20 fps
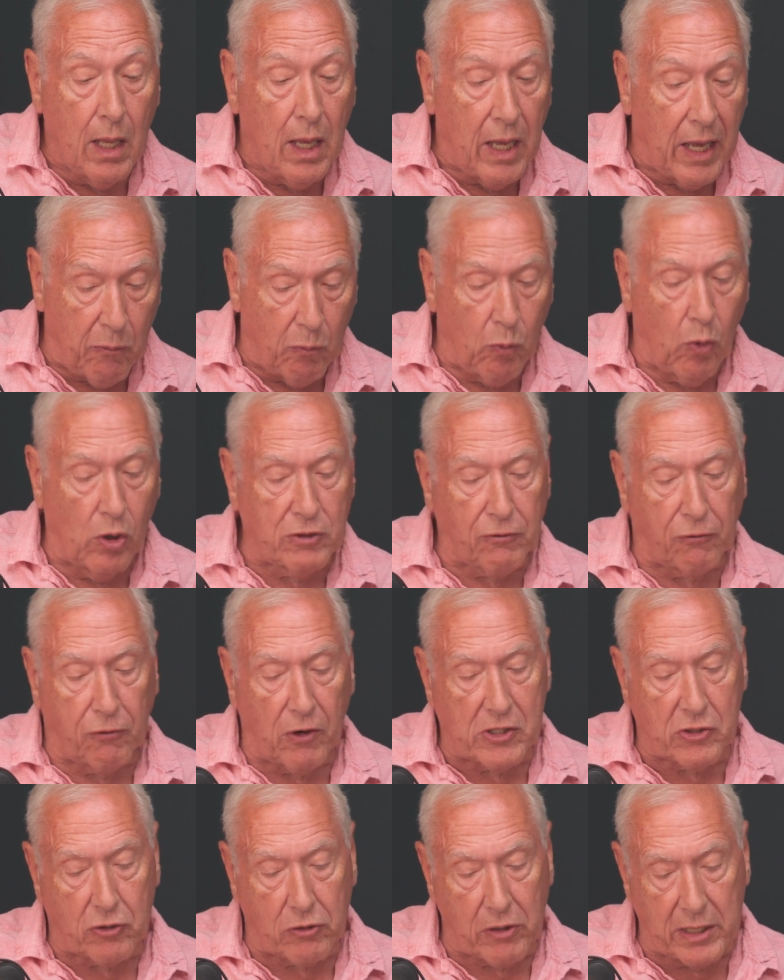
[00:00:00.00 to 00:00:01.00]
It was
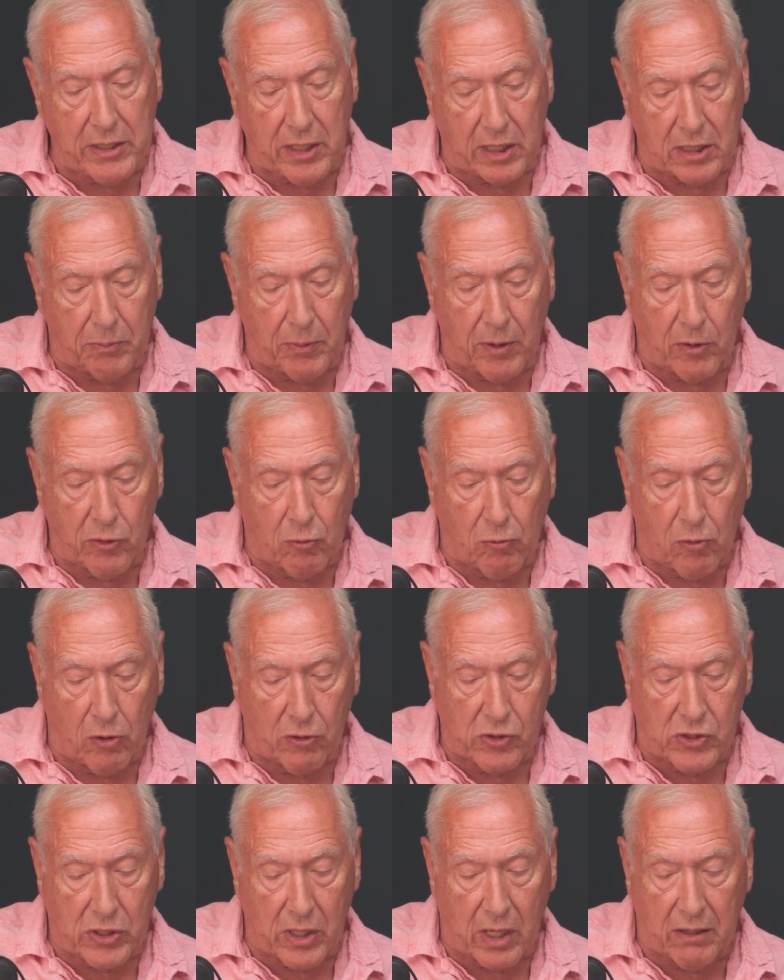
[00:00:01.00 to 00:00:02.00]
frustrating to be on the
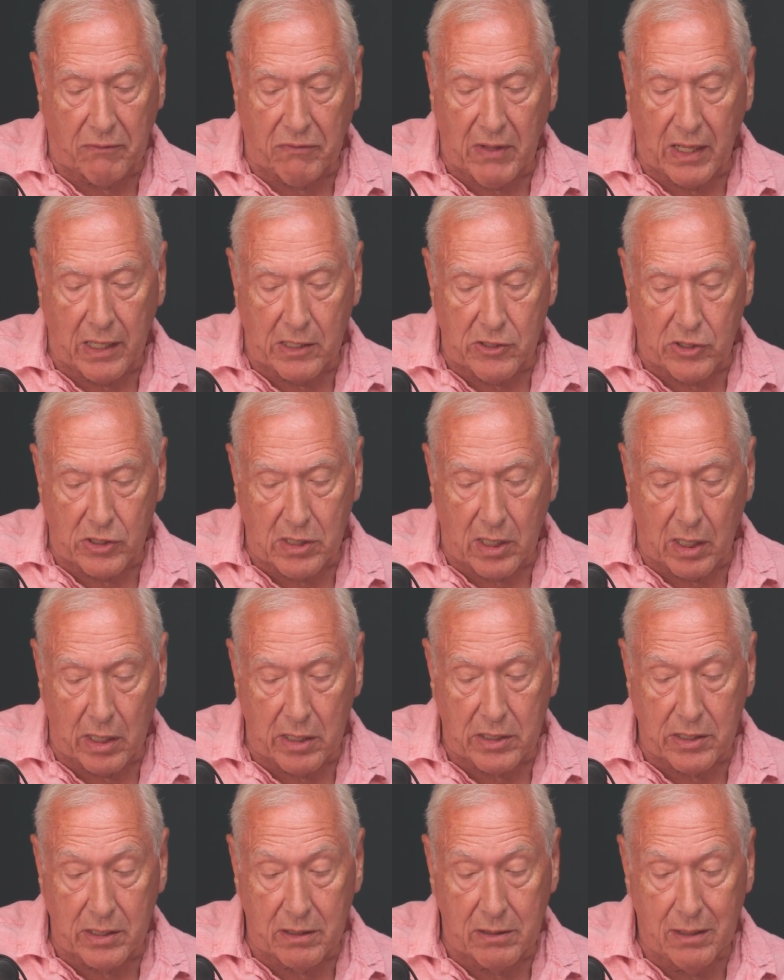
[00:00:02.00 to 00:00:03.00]
wrong side of that
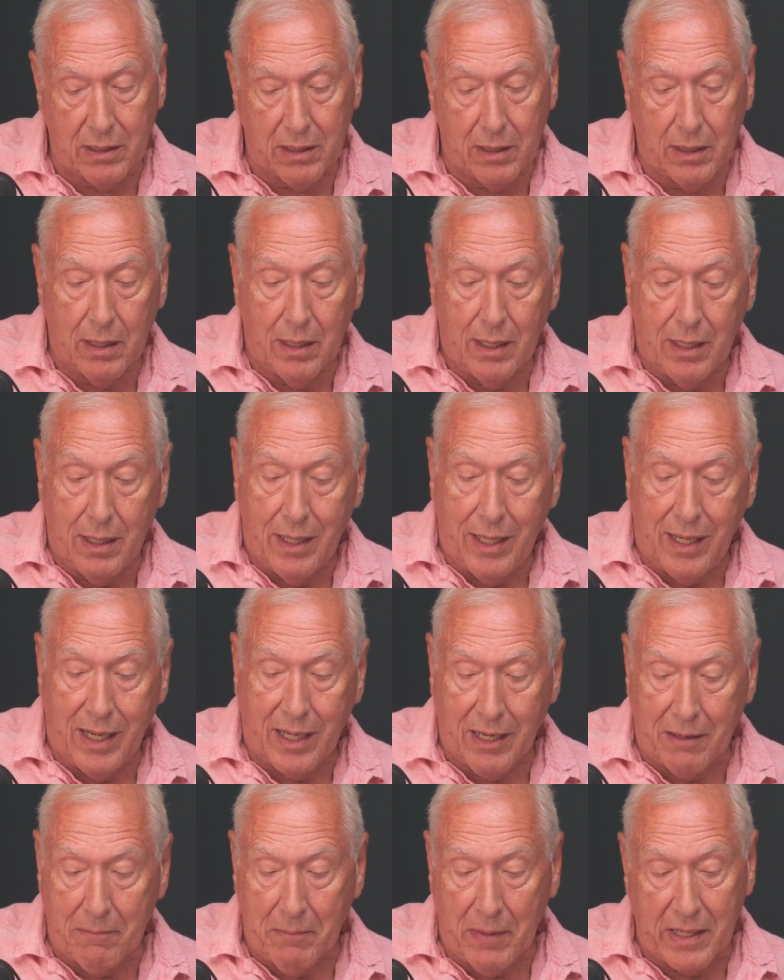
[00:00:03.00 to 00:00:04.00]
legislation,
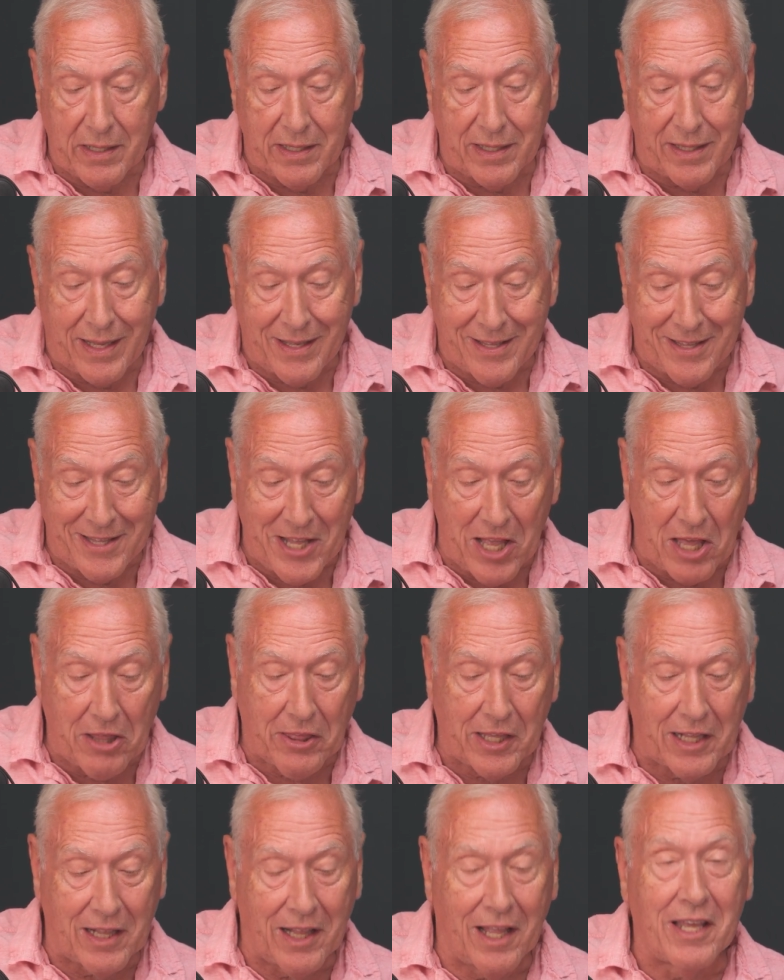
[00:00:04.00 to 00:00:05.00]
and it made it
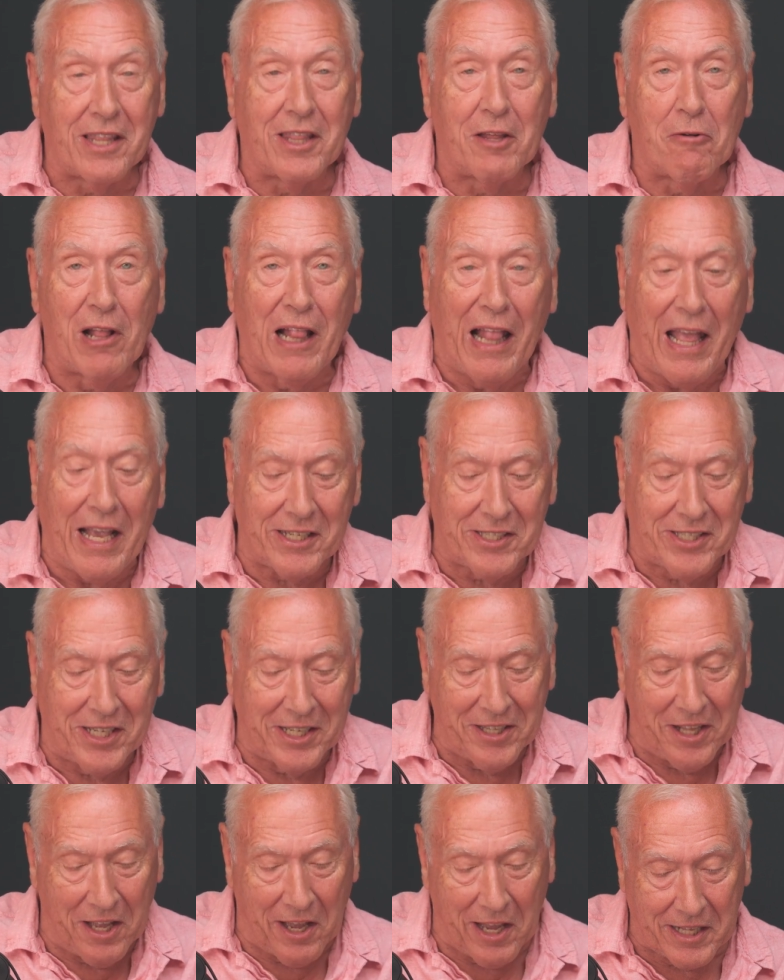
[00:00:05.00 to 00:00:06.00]
nothing like the
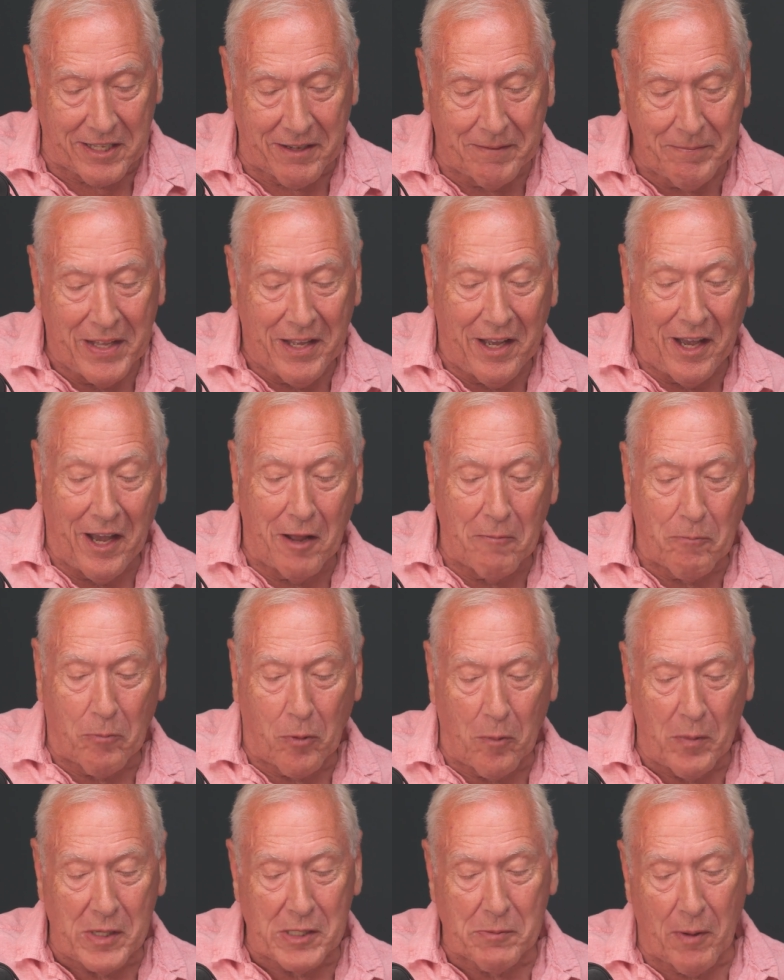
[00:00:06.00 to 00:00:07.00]
relaxing night I'd
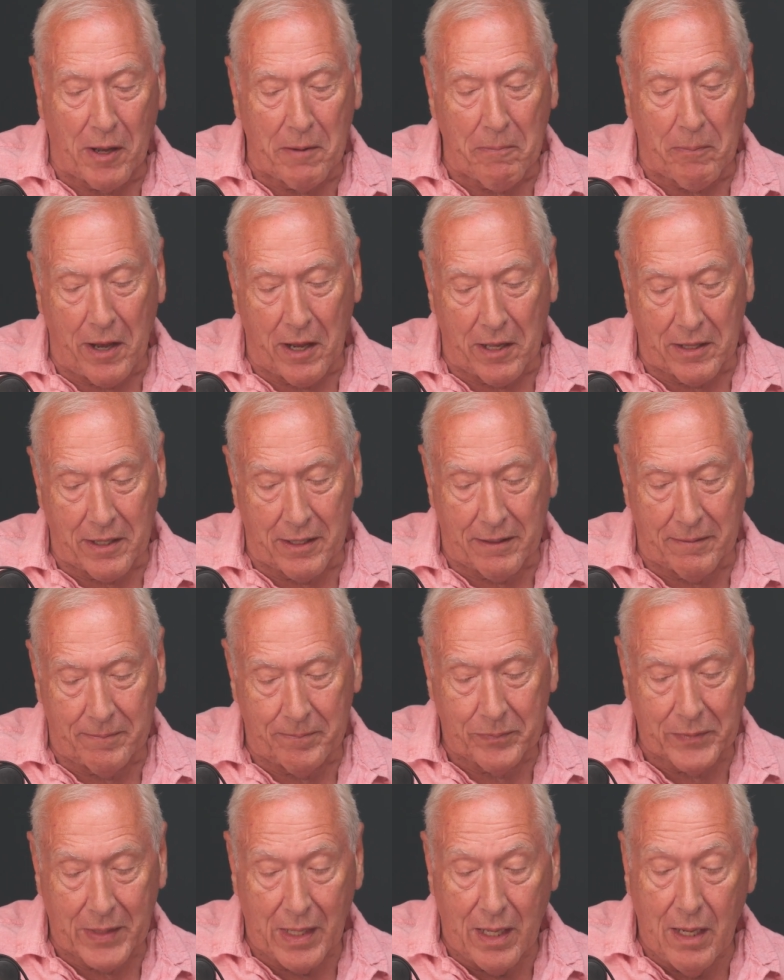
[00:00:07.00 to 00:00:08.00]
promised my partner.
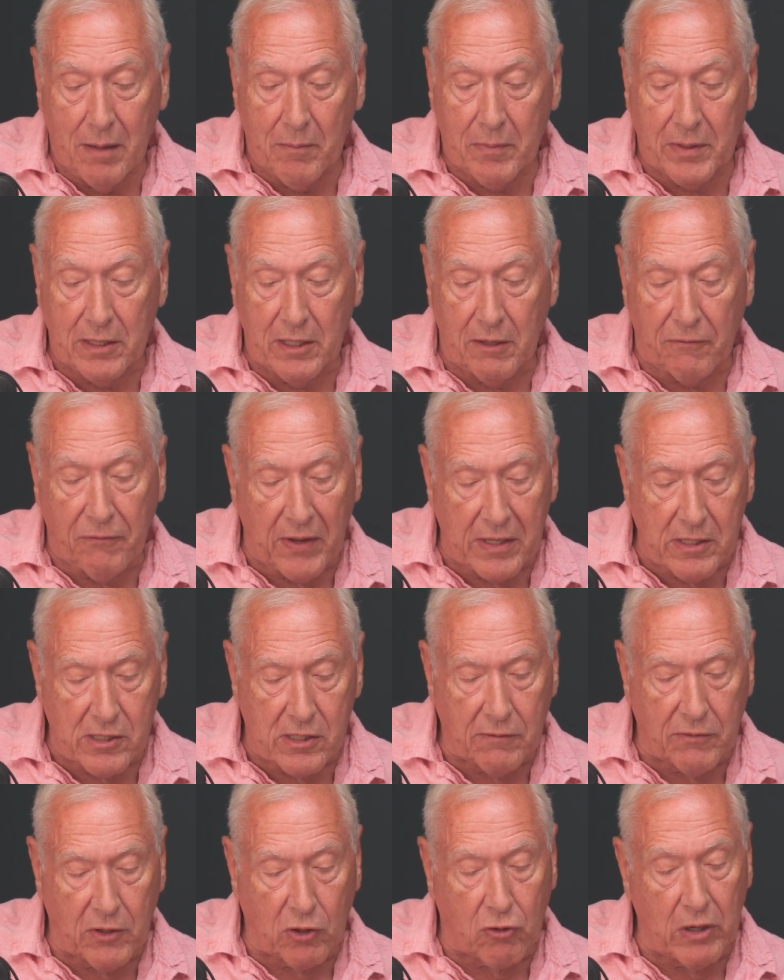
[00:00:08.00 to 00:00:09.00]
But in defence
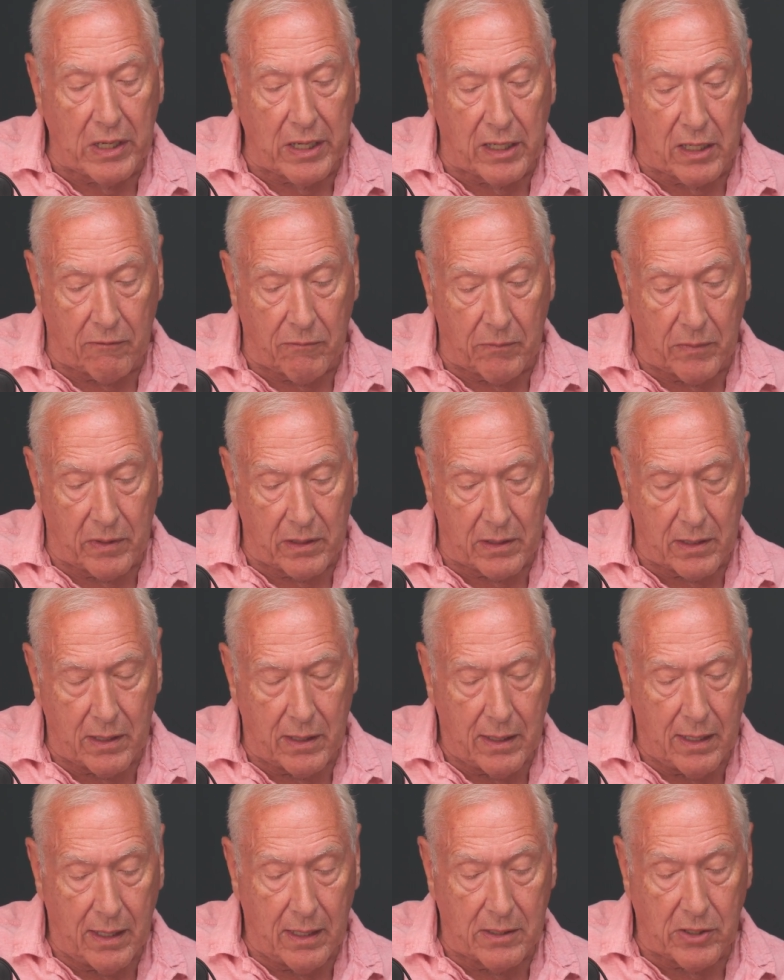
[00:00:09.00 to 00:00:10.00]
of the Greek government,
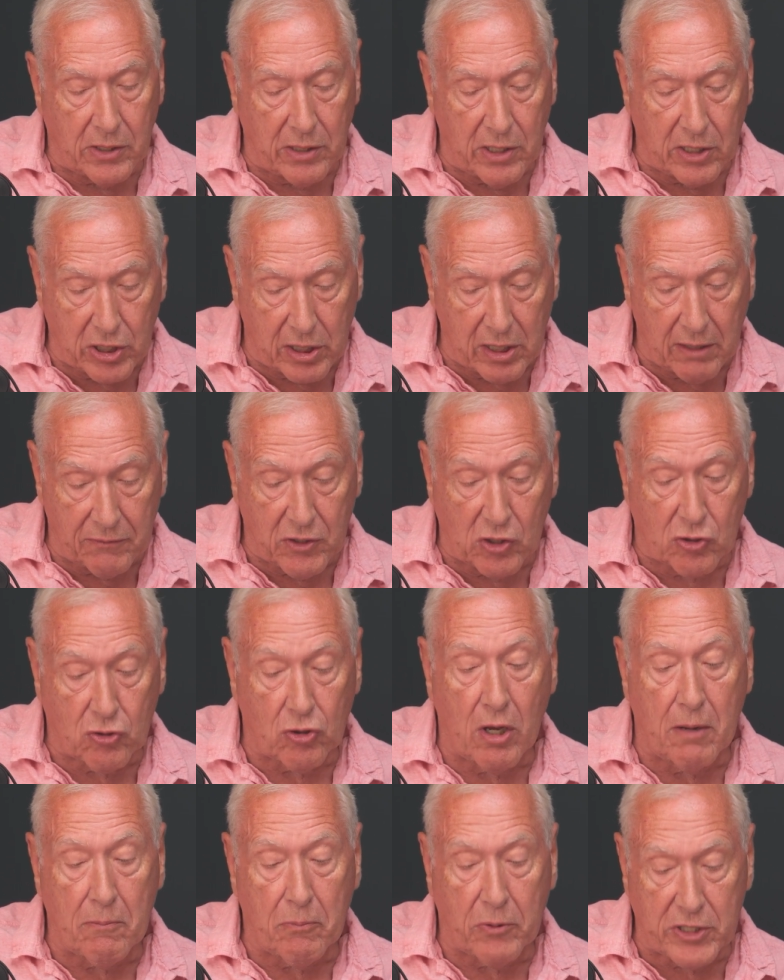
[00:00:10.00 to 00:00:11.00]
its initiative to
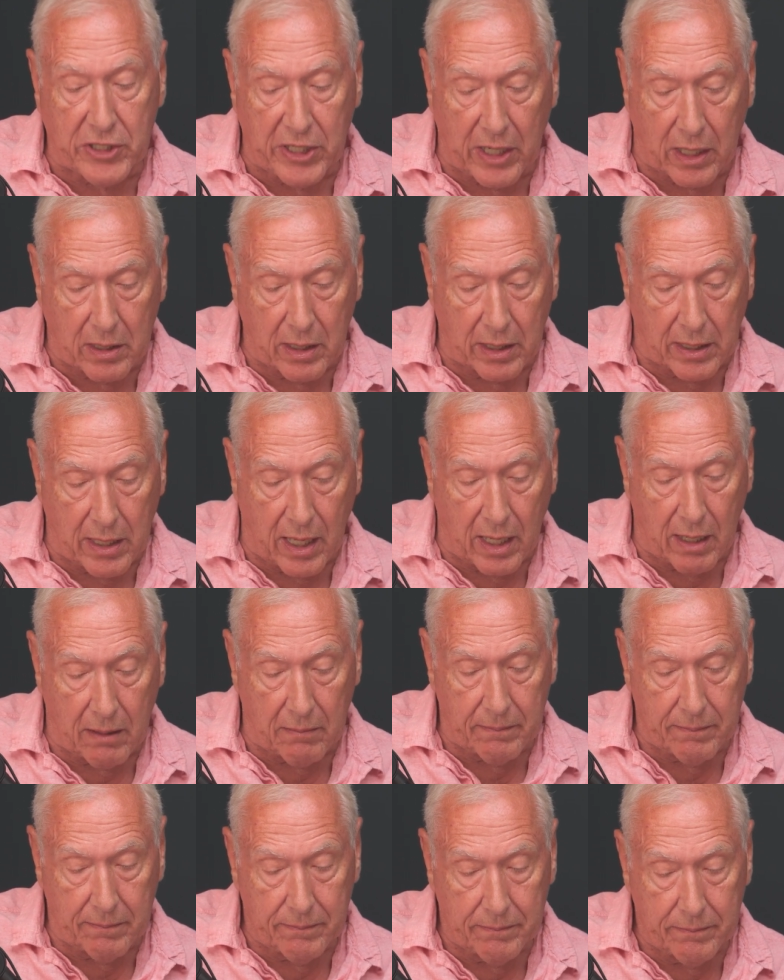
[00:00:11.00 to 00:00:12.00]
try and protect the game.